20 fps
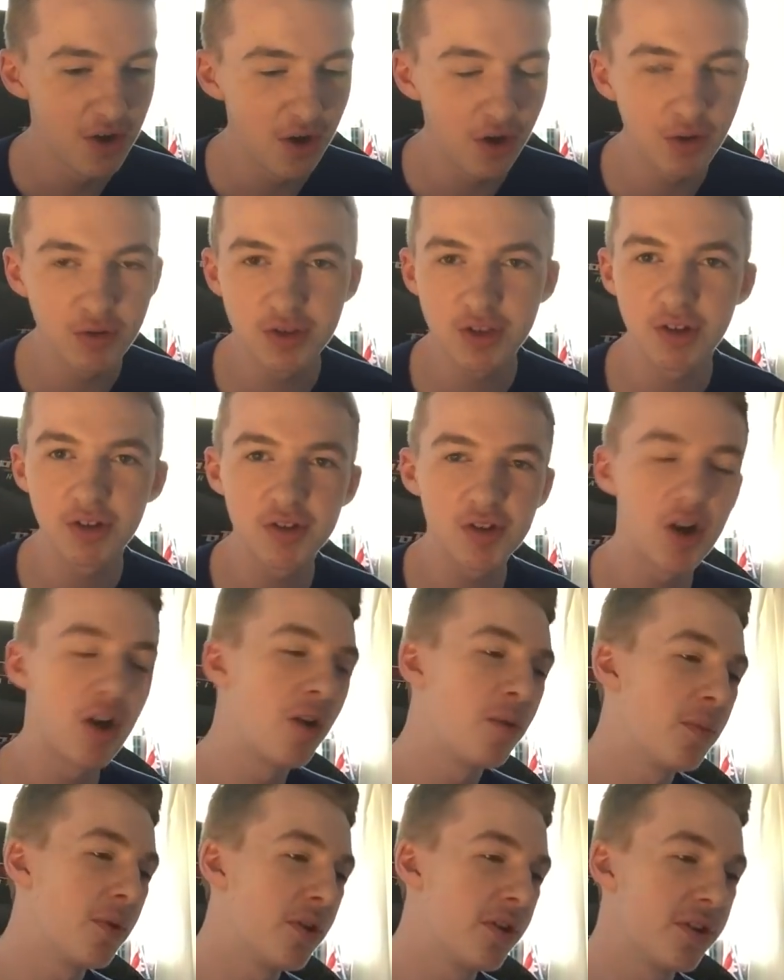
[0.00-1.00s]
Also
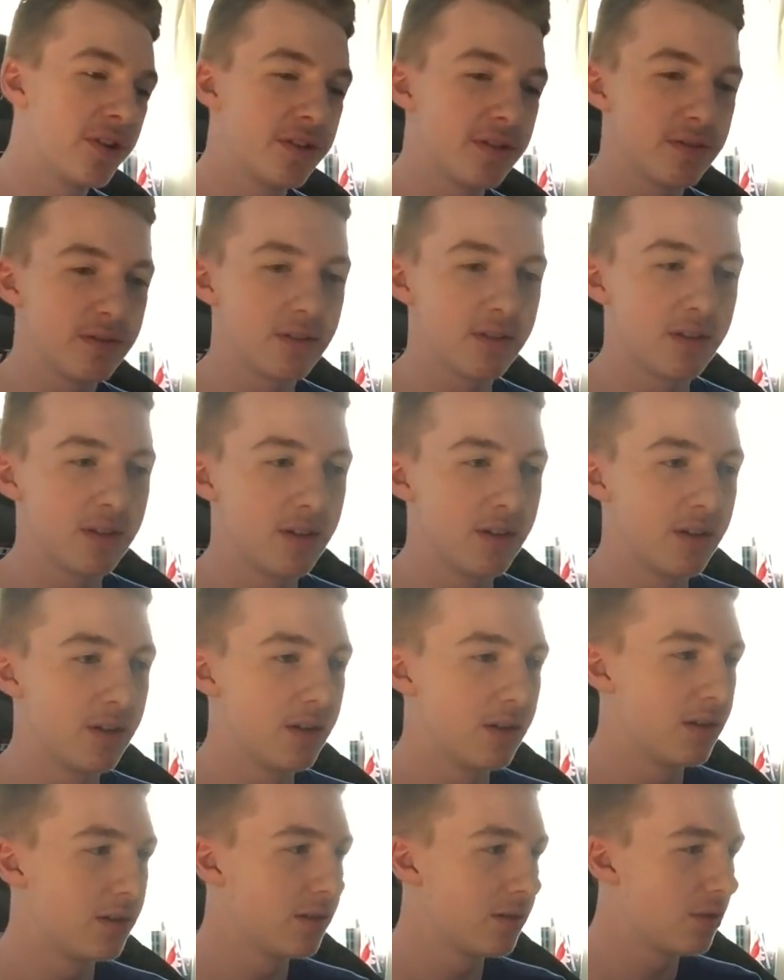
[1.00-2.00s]
comment,
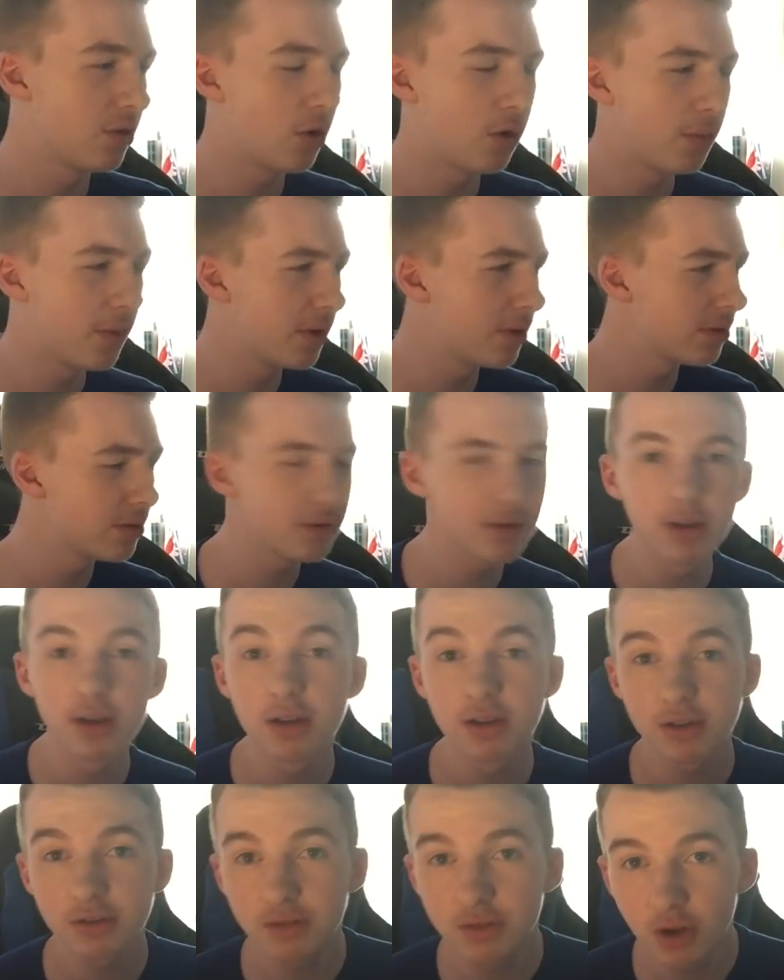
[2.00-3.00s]
comment,
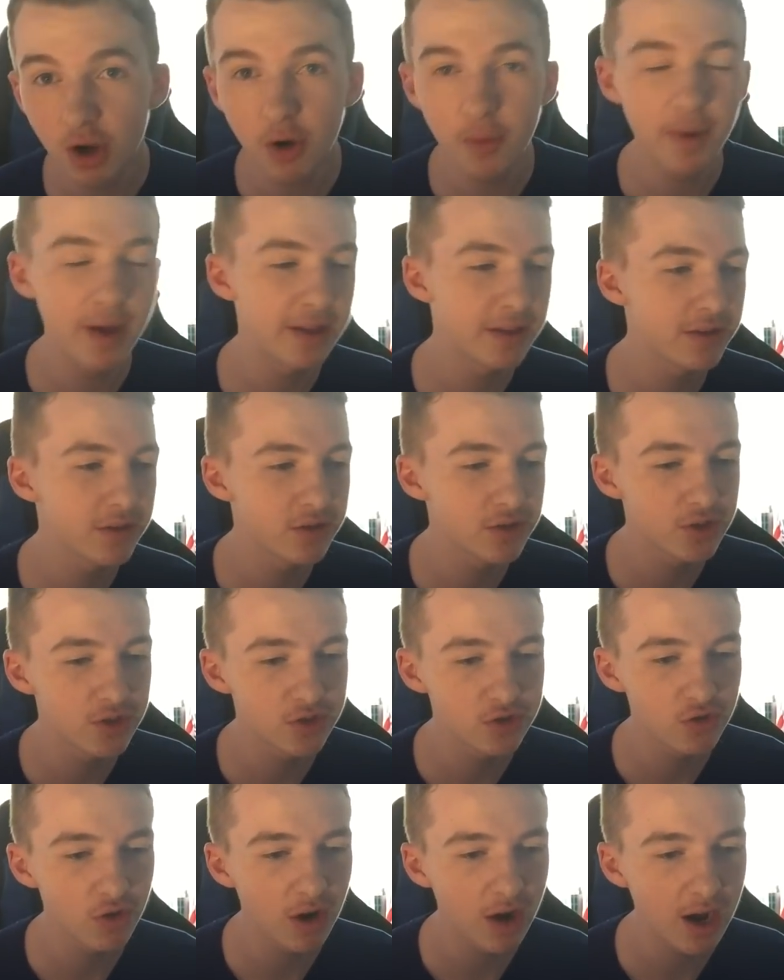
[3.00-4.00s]
comment,
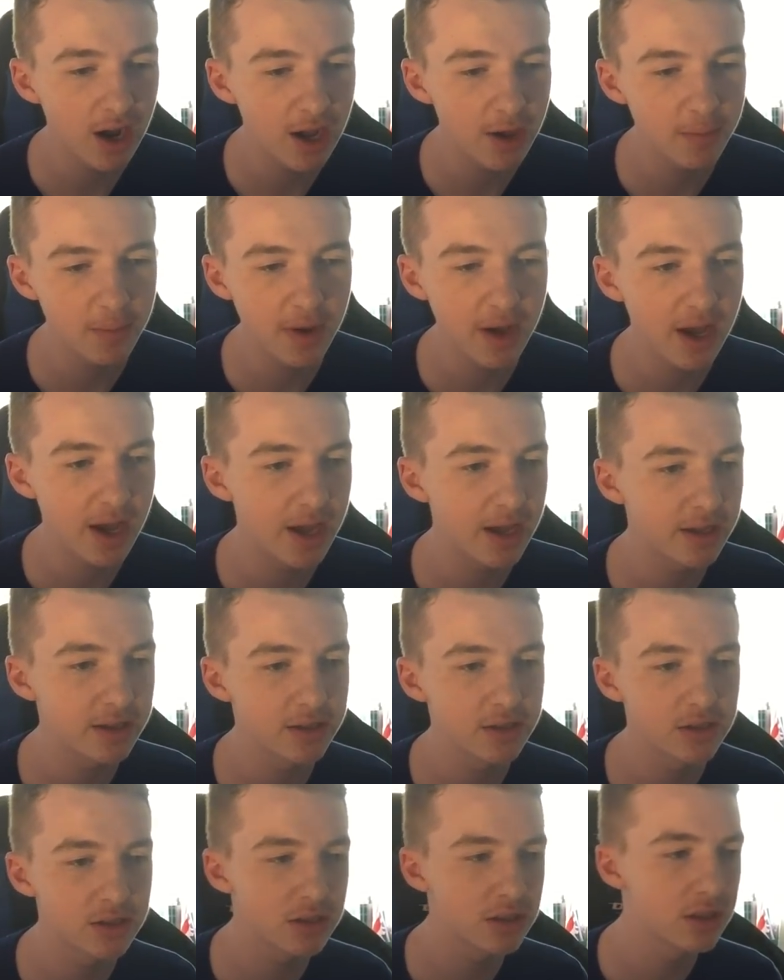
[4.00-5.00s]
subscribe,
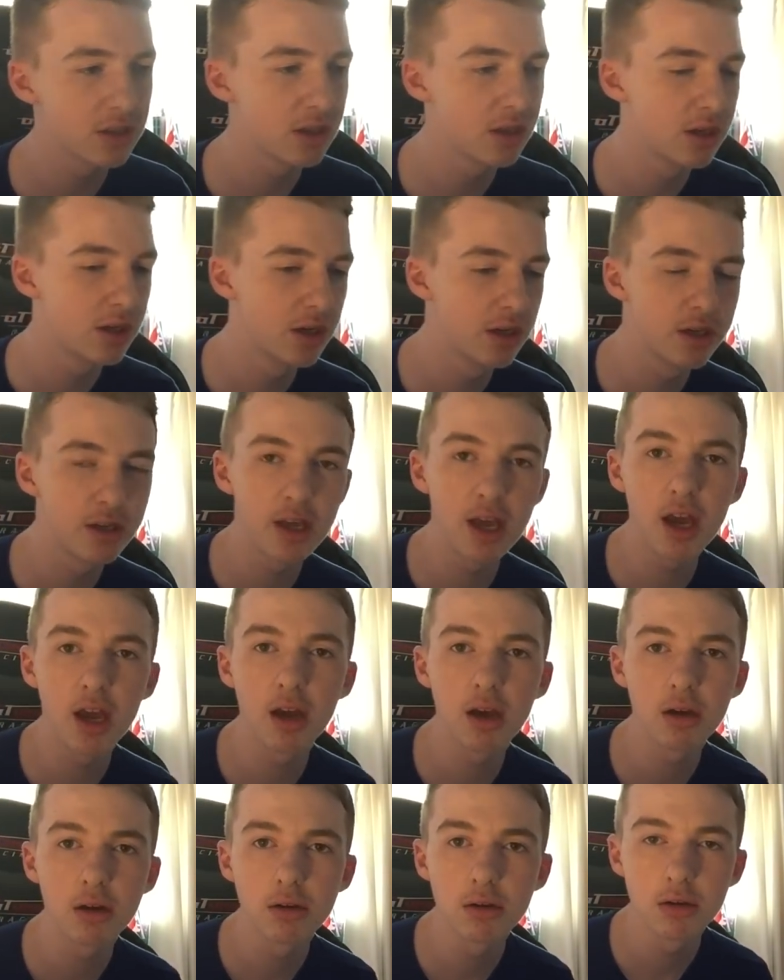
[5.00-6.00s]
and
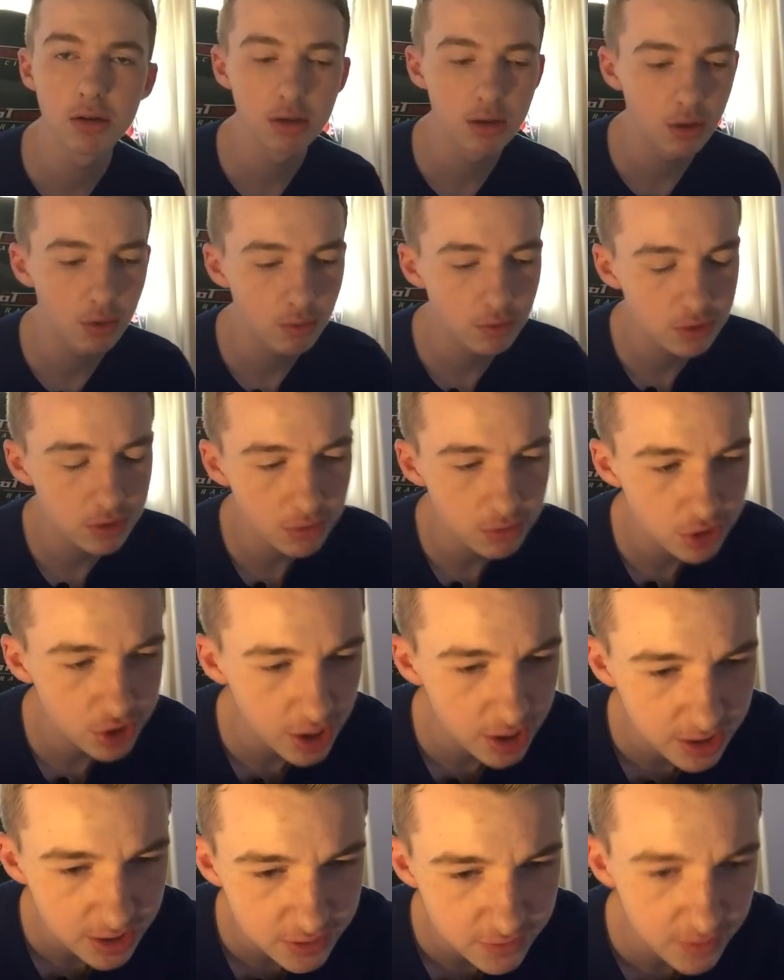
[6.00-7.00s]
yeah, also
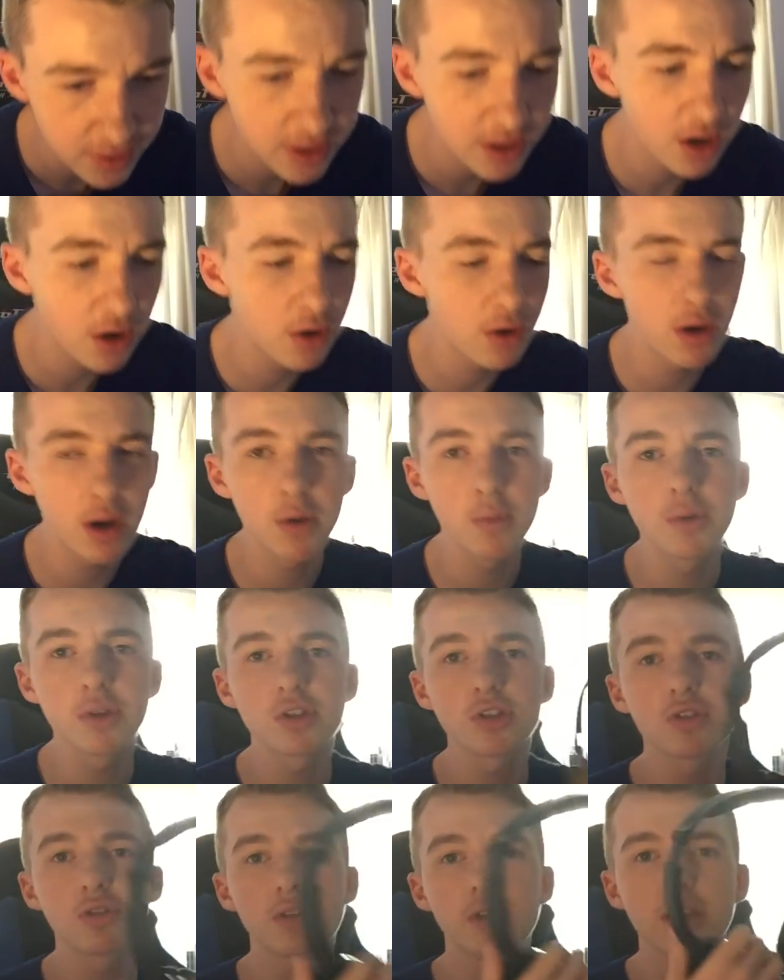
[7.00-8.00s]
share this video, and we're
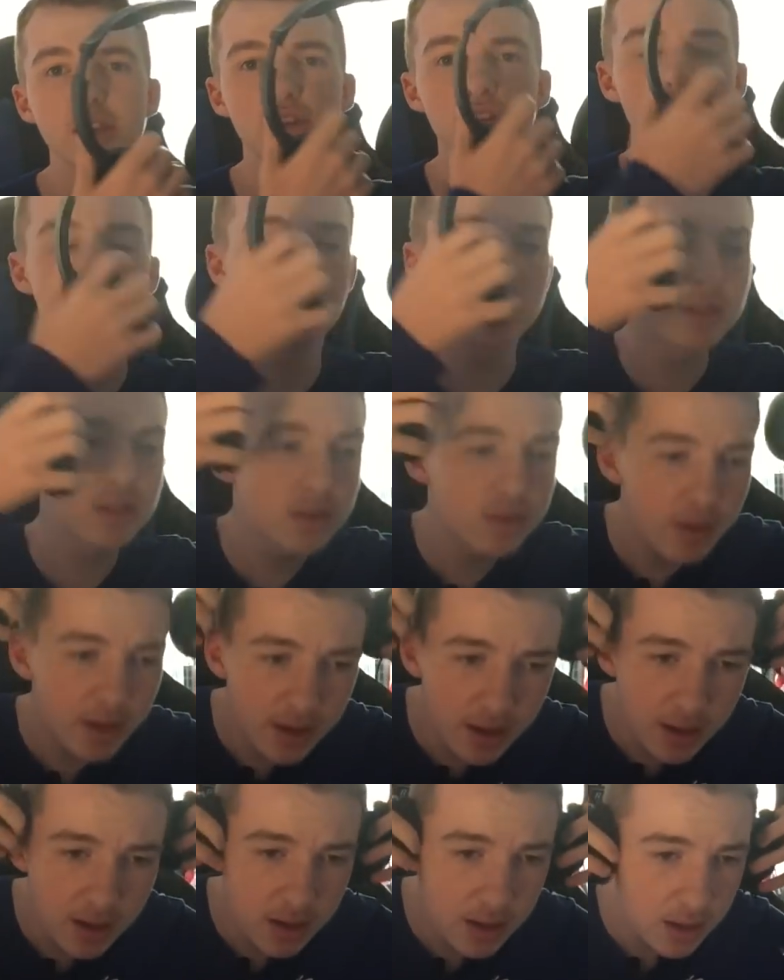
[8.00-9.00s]
just going to get straight into
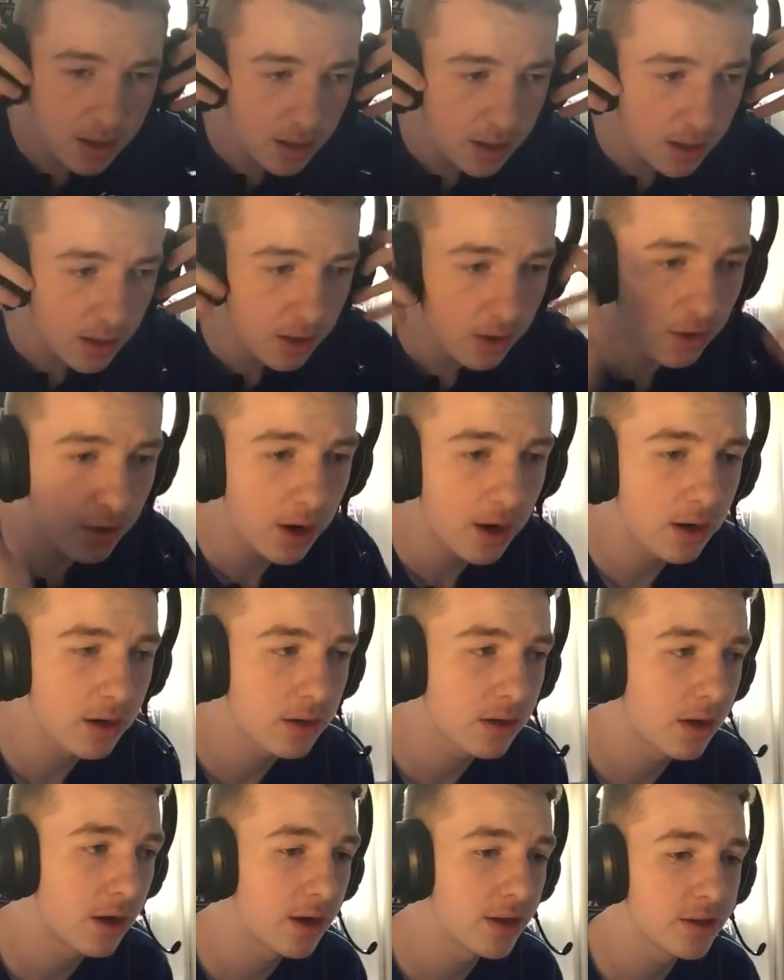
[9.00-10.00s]
it.
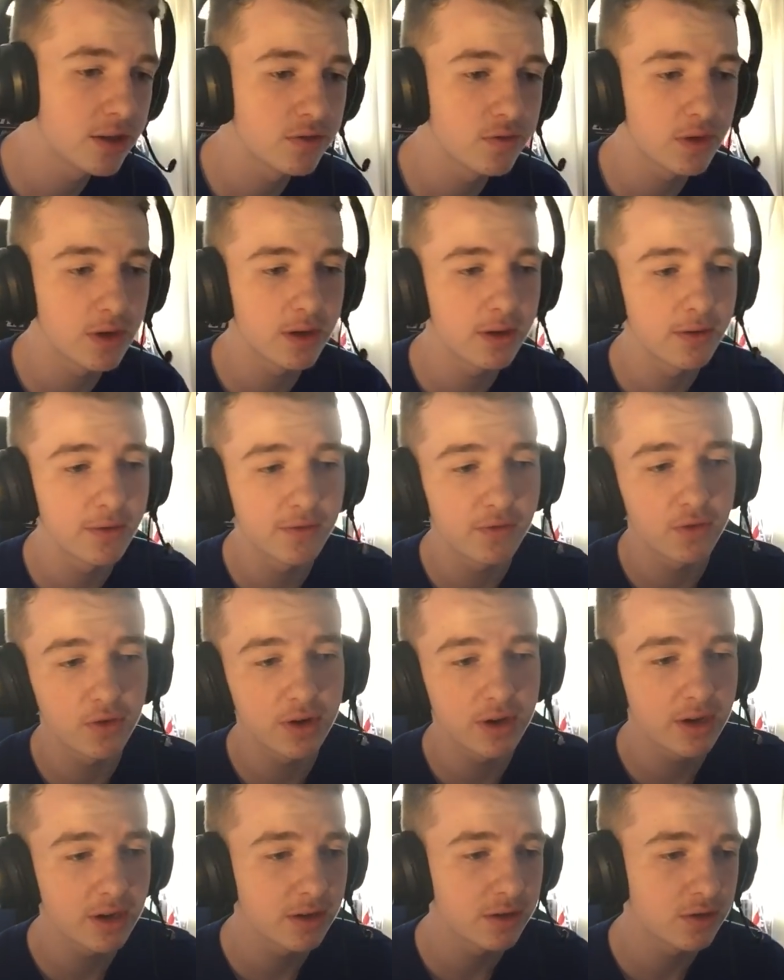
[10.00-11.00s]
Alright guys, ready?
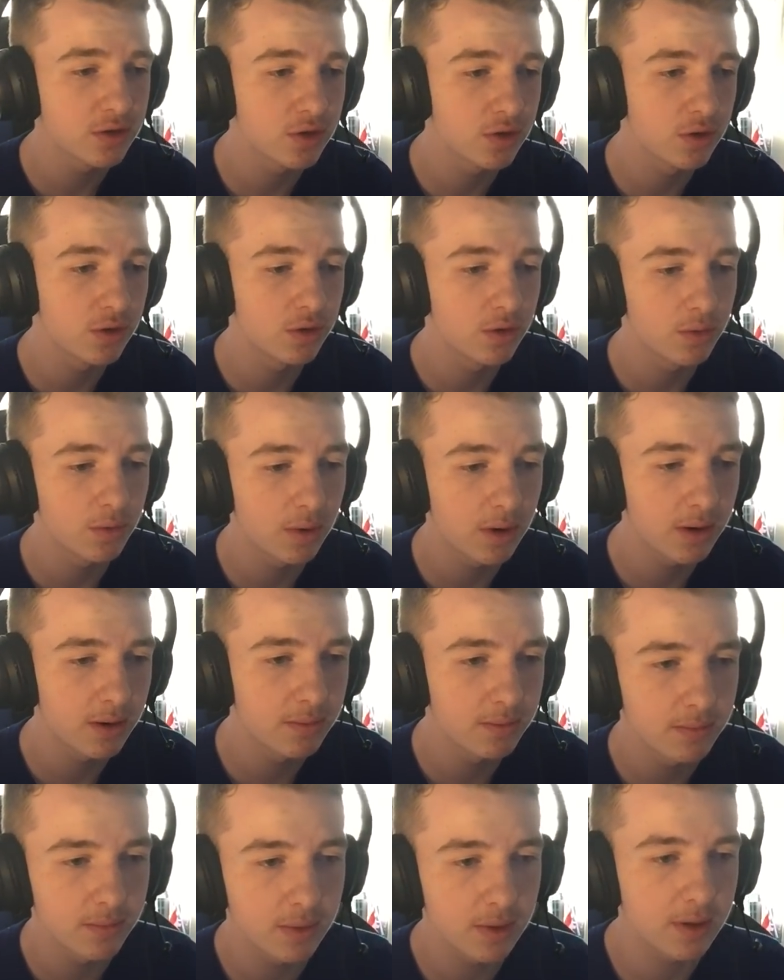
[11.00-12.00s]
Three, two,
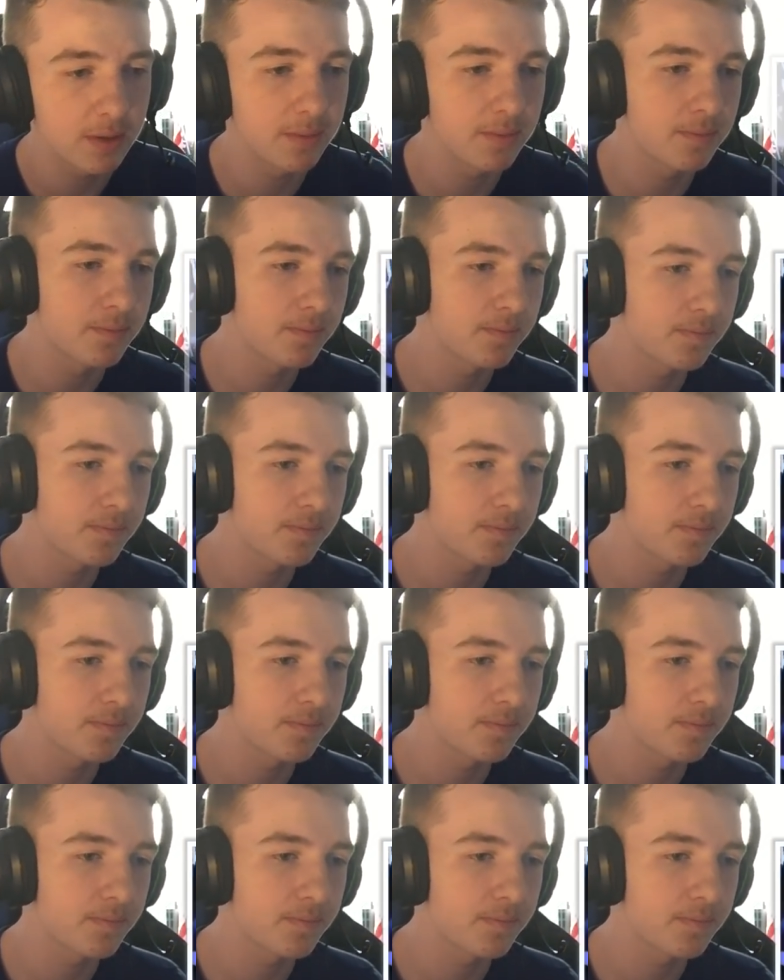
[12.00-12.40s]
one, bam.